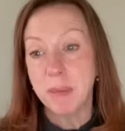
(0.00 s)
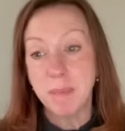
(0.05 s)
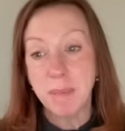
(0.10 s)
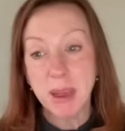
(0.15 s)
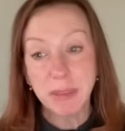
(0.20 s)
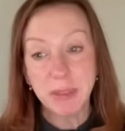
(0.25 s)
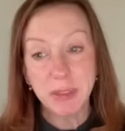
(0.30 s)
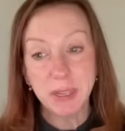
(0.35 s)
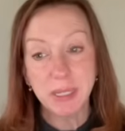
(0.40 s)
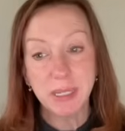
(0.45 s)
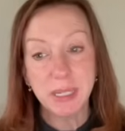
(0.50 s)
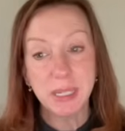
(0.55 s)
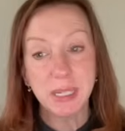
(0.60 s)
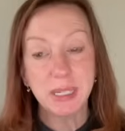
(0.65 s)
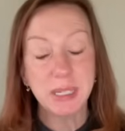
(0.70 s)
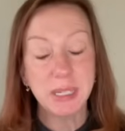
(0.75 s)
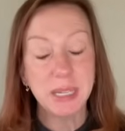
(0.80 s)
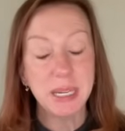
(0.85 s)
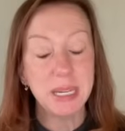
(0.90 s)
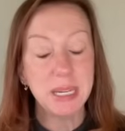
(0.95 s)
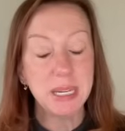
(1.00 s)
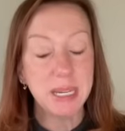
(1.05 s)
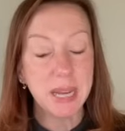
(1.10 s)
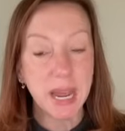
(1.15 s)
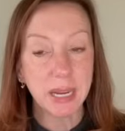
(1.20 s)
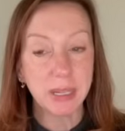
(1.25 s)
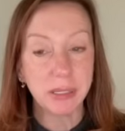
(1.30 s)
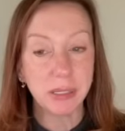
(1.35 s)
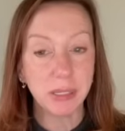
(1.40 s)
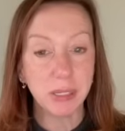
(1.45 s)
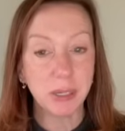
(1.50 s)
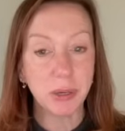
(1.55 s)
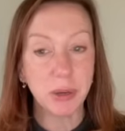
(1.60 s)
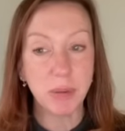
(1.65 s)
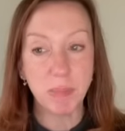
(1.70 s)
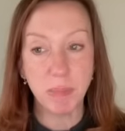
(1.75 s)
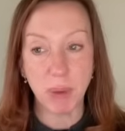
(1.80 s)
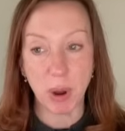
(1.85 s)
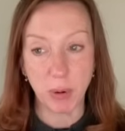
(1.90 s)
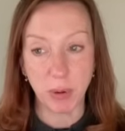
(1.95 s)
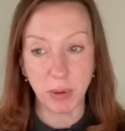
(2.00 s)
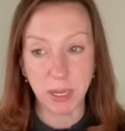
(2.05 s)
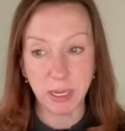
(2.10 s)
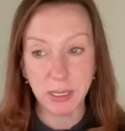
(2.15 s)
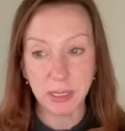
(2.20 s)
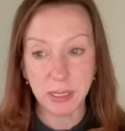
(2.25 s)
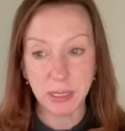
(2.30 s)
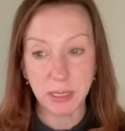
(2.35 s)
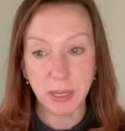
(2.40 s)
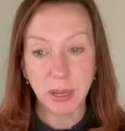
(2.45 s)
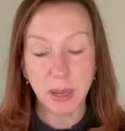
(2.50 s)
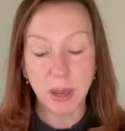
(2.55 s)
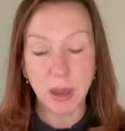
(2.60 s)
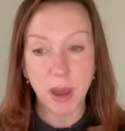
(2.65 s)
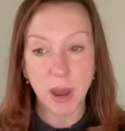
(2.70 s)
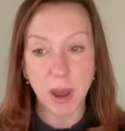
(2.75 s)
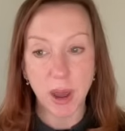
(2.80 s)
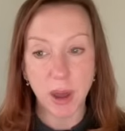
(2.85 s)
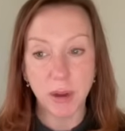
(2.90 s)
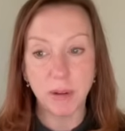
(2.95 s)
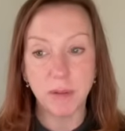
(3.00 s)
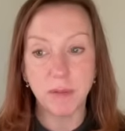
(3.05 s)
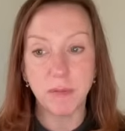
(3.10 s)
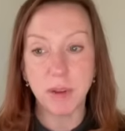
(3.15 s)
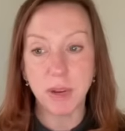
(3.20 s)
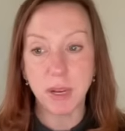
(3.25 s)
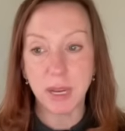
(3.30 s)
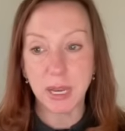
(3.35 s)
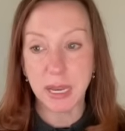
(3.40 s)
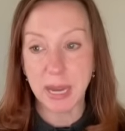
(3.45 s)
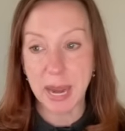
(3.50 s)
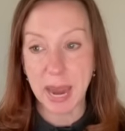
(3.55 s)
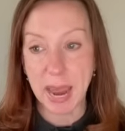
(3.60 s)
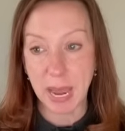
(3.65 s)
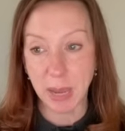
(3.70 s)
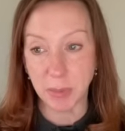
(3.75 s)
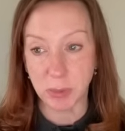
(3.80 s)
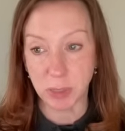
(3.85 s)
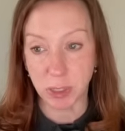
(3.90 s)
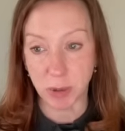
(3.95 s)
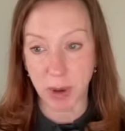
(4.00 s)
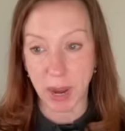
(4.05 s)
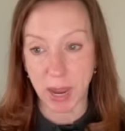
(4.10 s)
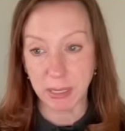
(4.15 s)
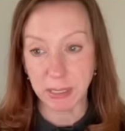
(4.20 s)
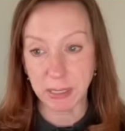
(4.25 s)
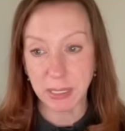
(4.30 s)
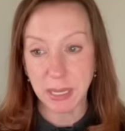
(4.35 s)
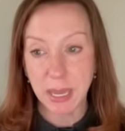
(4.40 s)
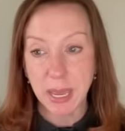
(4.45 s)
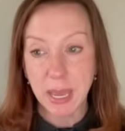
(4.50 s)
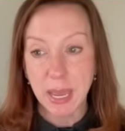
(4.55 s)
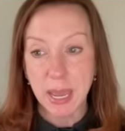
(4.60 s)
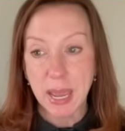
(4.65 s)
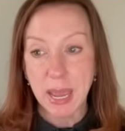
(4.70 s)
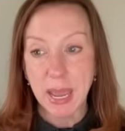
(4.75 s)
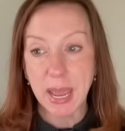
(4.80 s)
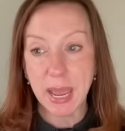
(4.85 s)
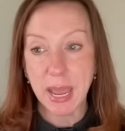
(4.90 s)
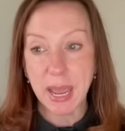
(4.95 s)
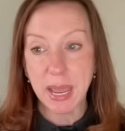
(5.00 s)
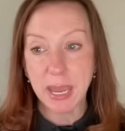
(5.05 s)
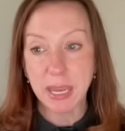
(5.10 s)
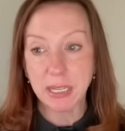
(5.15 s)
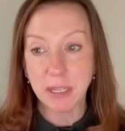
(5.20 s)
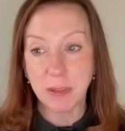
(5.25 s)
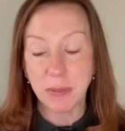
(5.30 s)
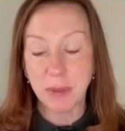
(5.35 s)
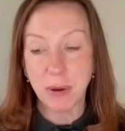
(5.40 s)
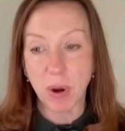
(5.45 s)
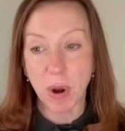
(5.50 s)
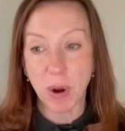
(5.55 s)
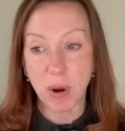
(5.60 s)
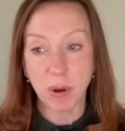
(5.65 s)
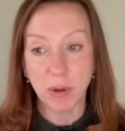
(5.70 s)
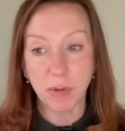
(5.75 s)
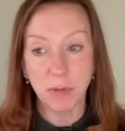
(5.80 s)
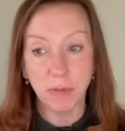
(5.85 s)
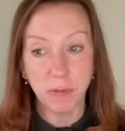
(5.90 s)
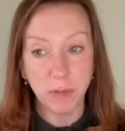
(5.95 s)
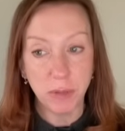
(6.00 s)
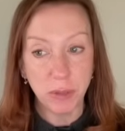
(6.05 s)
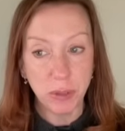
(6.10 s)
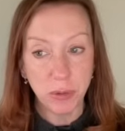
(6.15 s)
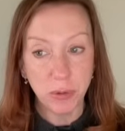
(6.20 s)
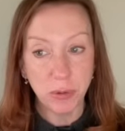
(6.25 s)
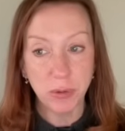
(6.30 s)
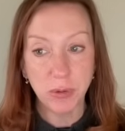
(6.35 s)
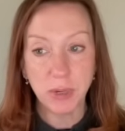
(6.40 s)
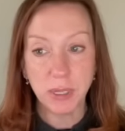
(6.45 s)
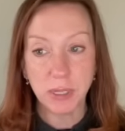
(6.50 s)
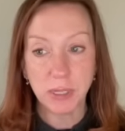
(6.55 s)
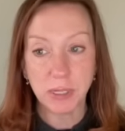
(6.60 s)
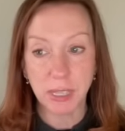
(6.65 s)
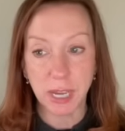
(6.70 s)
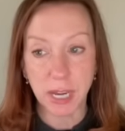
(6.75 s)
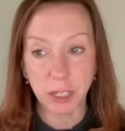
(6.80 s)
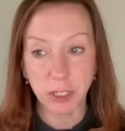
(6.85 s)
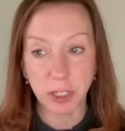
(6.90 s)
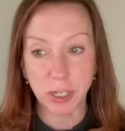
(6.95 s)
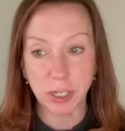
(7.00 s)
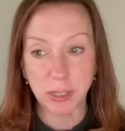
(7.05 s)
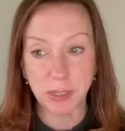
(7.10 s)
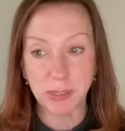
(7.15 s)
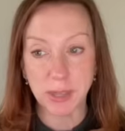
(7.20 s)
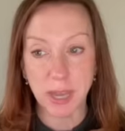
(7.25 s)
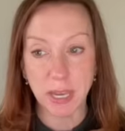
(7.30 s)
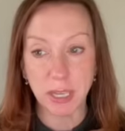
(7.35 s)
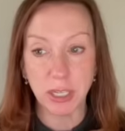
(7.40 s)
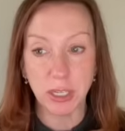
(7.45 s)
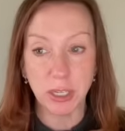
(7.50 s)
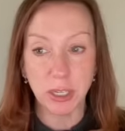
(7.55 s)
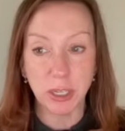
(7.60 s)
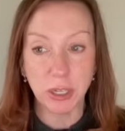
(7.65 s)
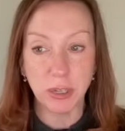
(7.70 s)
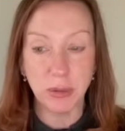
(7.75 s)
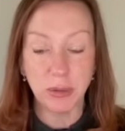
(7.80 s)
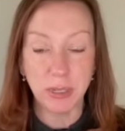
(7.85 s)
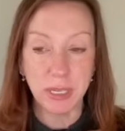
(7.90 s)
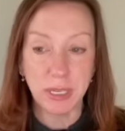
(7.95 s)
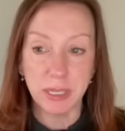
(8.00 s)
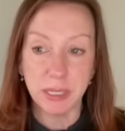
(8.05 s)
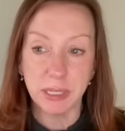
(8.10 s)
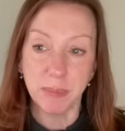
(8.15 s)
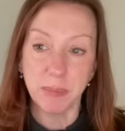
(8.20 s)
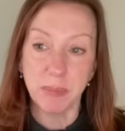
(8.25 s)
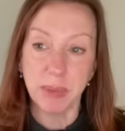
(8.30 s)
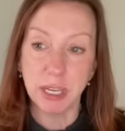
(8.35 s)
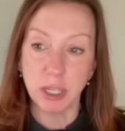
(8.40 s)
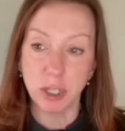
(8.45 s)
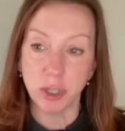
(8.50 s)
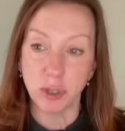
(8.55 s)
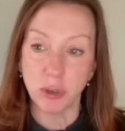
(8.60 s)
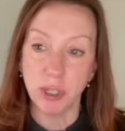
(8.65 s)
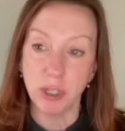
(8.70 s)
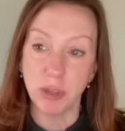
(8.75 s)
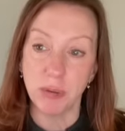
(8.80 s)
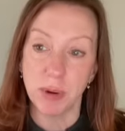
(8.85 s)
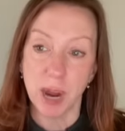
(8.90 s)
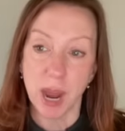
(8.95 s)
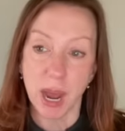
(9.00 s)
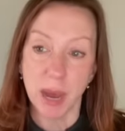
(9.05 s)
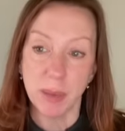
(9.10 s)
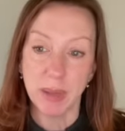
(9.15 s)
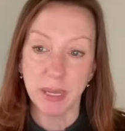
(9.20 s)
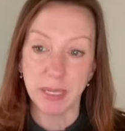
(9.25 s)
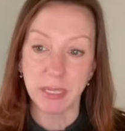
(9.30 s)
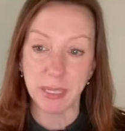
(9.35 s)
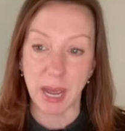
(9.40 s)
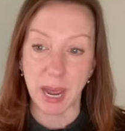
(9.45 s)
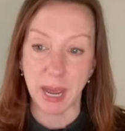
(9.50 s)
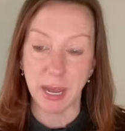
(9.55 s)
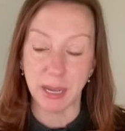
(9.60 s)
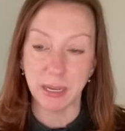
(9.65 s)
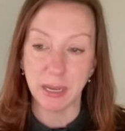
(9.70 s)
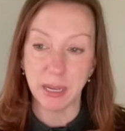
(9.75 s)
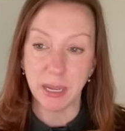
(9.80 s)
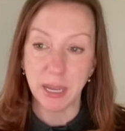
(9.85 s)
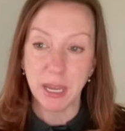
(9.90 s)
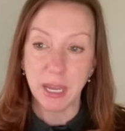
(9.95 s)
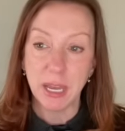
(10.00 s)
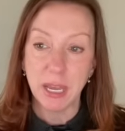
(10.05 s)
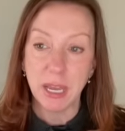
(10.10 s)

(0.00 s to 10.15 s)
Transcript: The methods is the next component of an abstract. And there are a few sections that you need to make sure you comment on